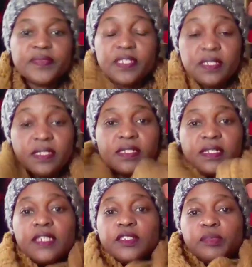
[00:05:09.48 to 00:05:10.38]
This is
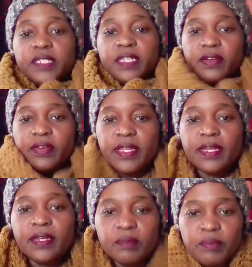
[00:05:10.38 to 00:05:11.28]
100%
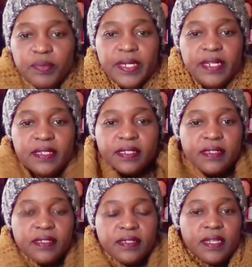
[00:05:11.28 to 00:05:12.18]
acrylic, but
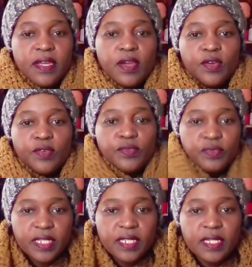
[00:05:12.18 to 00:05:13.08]
this is
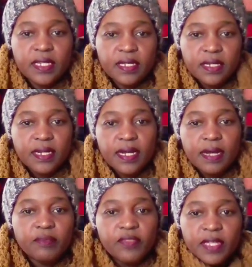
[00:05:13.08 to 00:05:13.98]
really
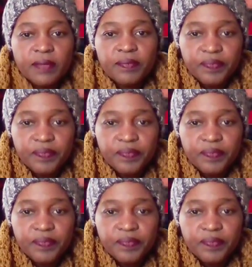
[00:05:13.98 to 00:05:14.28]
comfy.